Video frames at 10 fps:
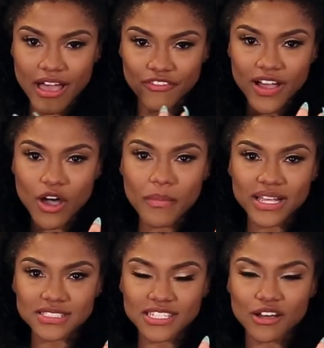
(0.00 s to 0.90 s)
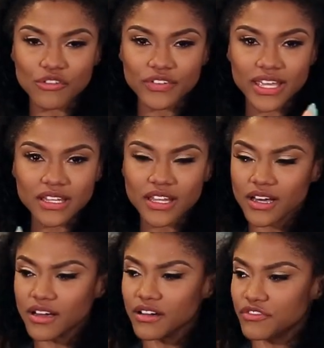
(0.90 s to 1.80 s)
I found myself in
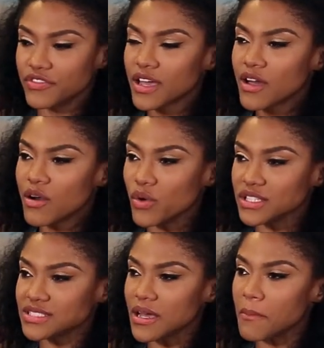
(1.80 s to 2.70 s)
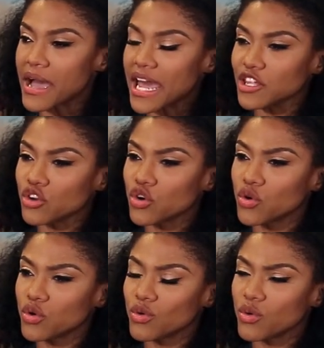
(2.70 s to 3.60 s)
love with somebody
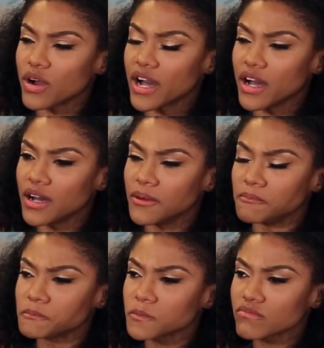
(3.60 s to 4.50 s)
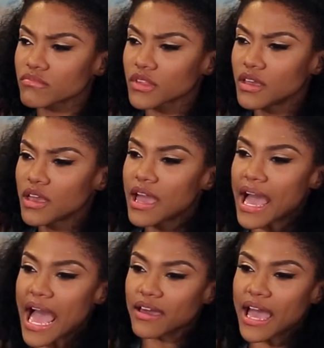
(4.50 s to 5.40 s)
who
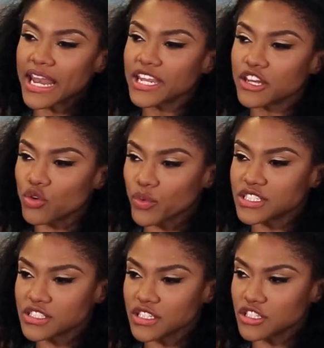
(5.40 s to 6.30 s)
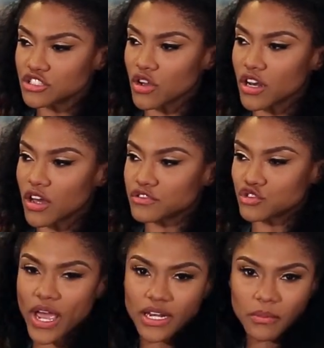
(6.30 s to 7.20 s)
I didn't originally start off
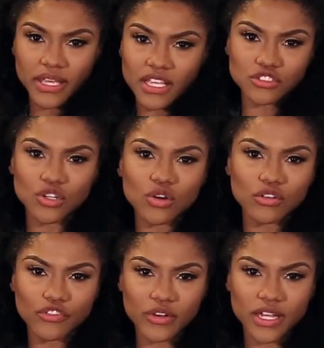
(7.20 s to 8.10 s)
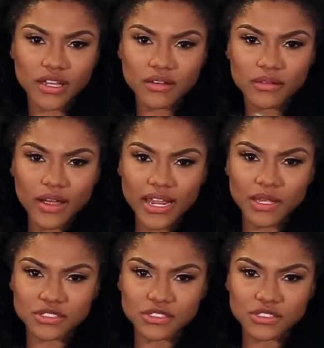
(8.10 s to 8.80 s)
trying to be his girlfriend, right?